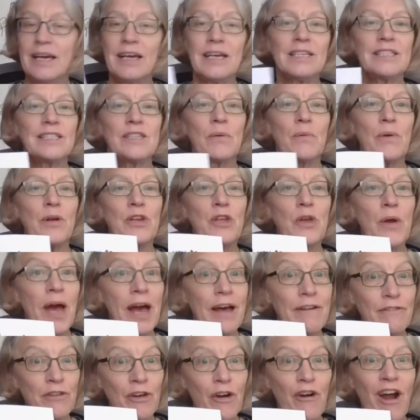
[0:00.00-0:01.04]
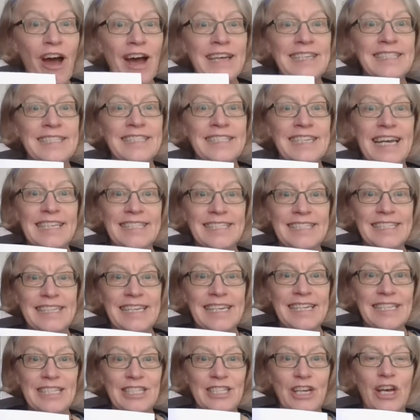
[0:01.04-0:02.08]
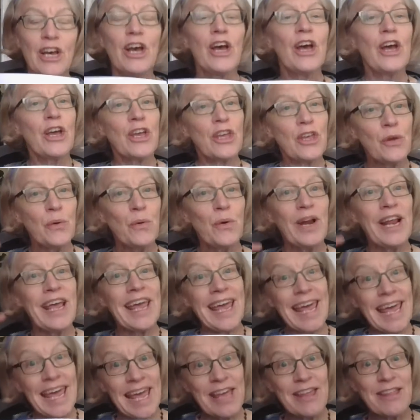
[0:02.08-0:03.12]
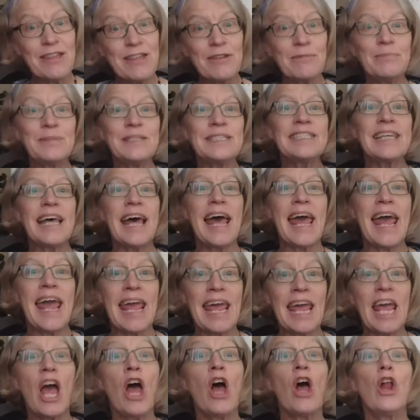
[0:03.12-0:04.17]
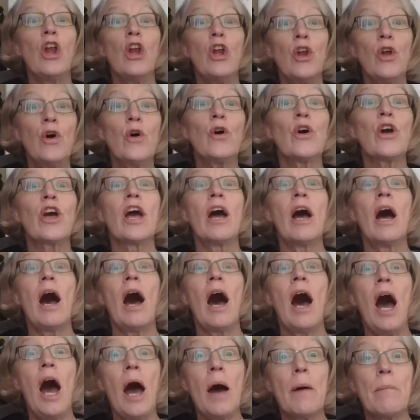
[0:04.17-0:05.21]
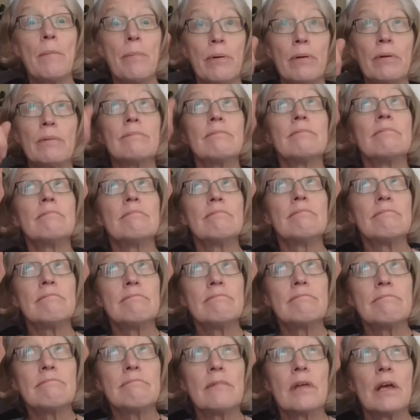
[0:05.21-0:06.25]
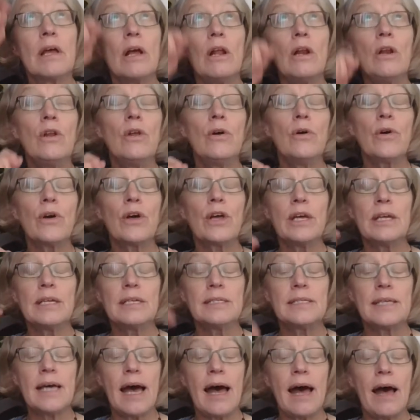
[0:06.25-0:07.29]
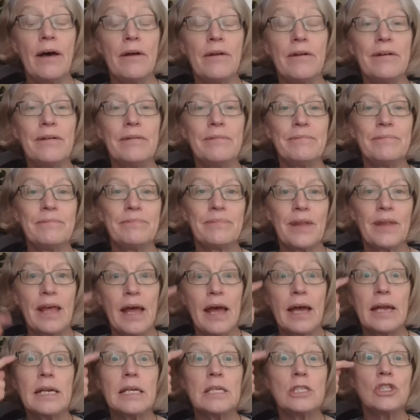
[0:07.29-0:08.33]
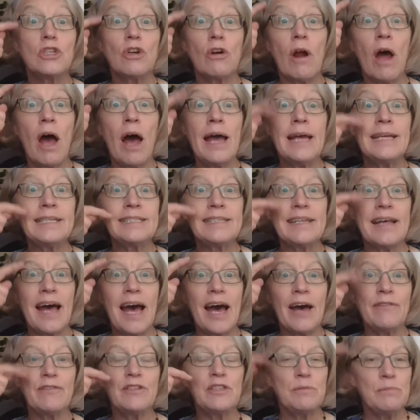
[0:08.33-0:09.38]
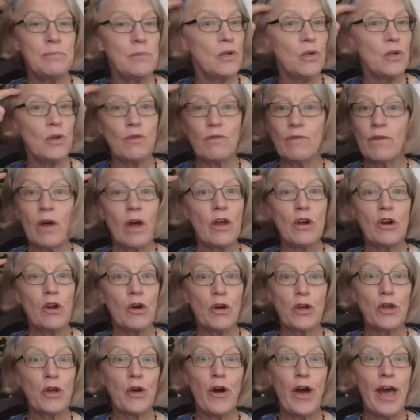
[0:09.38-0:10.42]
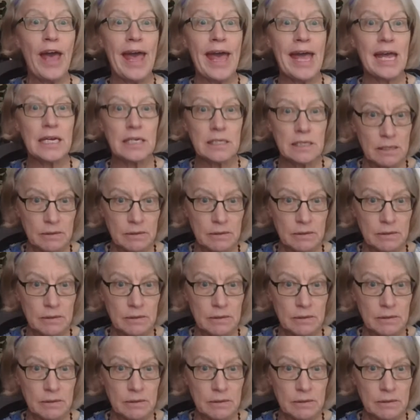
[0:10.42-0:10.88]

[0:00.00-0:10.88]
So when you have your eyes tested, you will hear them say, look up, look down. And it's your eyes that have to move, not your head.